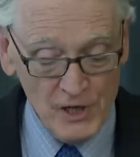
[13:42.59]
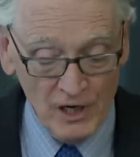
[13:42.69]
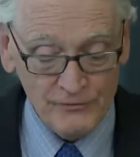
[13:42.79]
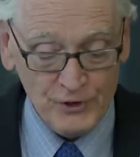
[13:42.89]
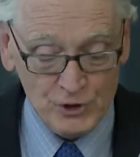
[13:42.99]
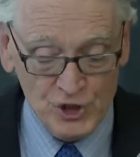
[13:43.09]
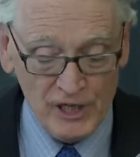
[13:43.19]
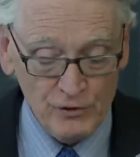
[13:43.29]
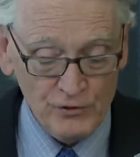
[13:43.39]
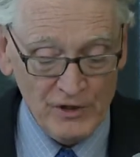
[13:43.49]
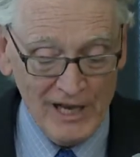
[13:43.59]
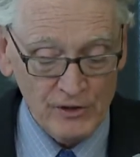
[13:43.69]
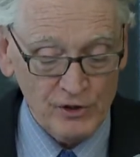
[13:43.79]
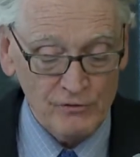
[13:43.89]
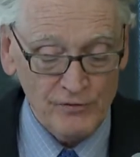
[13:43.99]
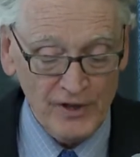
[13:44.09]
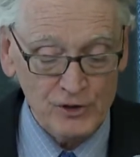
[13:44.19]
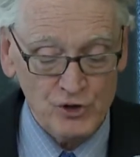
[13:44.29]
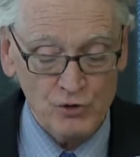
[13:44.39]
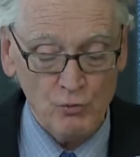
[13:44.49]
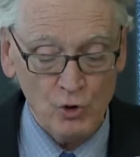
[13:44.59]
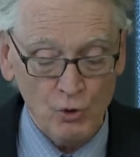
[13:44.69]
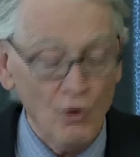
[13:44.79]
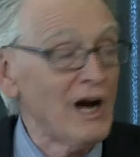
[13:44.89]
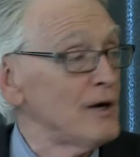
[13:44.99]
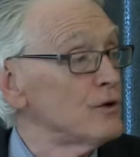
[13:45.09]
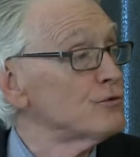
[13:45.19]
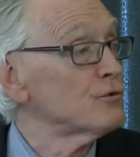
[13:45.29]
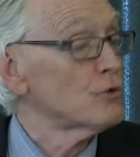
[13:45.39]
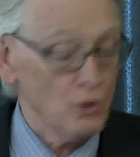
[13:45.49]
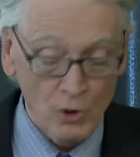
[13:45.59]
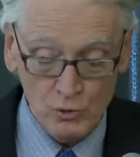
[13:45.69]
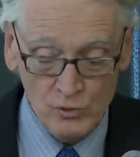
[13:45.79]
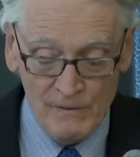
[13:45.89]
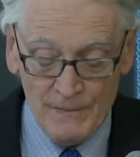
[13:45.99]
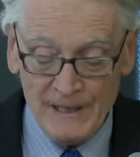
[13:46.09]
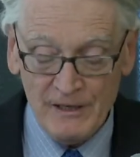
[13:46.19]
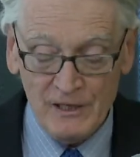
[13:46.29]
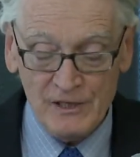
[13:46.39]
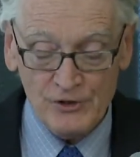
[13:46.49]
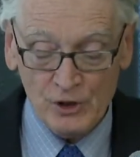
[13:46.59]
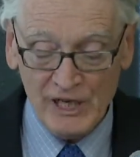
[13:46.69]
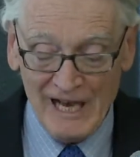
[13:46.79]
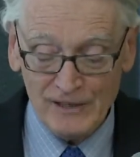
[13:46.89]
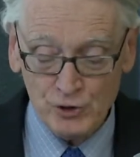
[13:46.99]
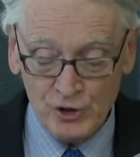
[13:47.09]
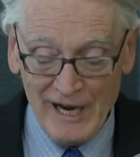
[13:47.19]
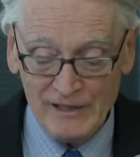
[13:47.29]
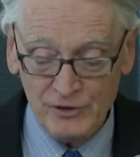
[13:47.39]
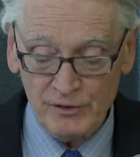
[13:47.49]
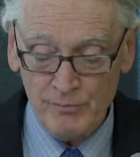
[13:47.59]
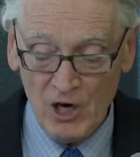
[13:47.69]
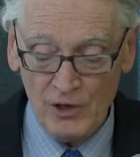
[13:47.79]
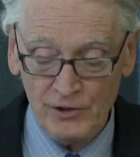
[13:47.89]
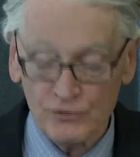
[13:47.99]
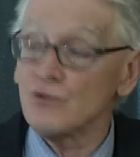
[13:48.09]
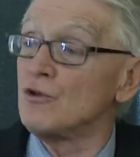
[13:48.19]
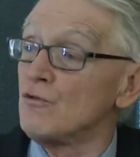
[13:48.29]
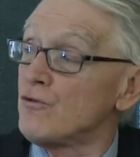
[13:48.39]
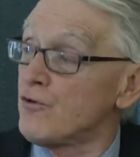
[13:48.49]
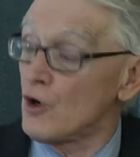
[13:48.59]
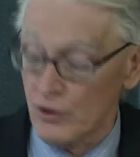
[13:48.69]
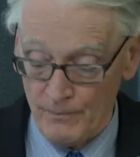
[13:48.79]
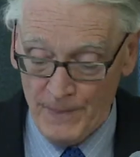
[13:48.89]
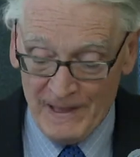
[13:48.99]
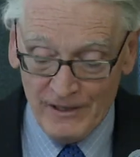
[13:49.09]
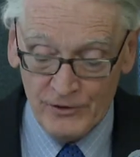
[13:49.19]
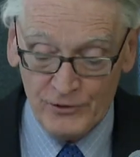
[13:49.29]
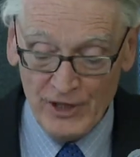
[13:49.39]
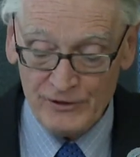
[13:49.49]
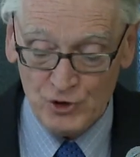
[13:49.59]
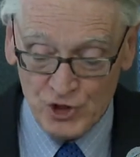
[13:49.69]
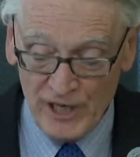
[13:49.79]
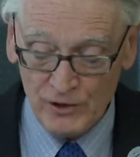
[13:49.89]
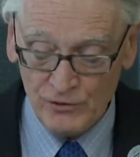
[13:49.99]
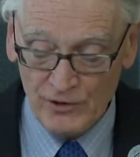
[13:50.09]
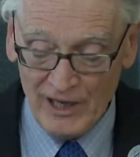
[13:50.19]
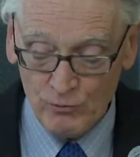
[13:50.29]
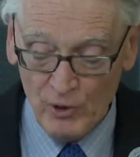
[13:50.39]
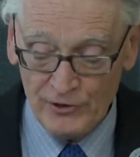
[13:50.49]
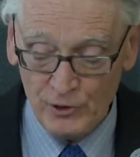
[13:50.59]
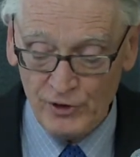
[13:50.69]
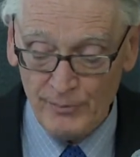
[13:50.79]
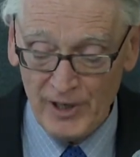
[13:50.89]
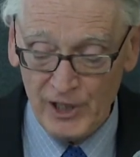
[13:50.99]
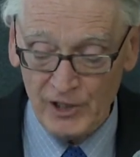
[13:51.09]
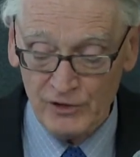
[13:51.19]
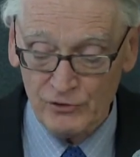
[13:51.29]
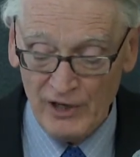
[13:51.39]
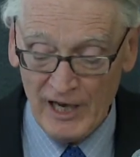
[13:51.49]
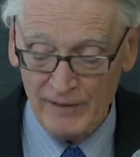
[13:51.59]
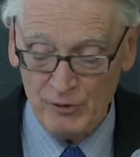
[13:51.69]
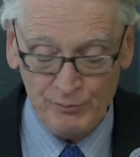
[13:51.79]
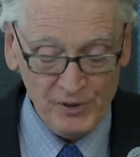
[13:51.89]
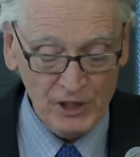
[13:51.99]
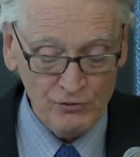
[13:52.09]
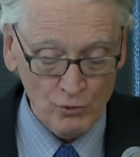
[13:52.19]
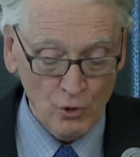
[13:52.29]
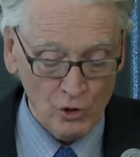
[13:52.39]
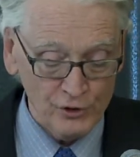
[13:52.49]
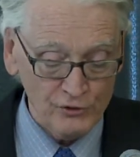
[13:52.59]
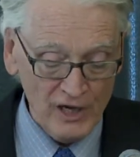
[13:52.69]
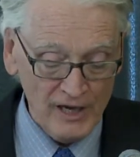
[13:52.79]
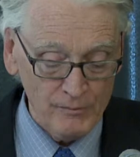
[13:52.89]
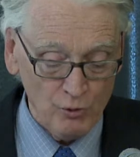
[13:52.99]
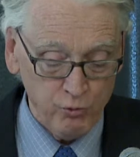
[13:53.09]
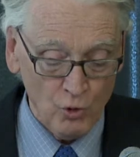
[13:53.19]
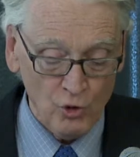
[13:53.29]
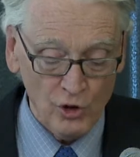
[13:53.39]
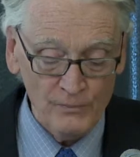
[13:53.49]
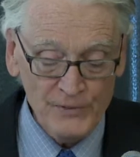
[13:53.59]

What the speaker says: of the Genocide Convention requires, quote, the contracting parties confirm that genocide, whether committed in time of peace or in time of war,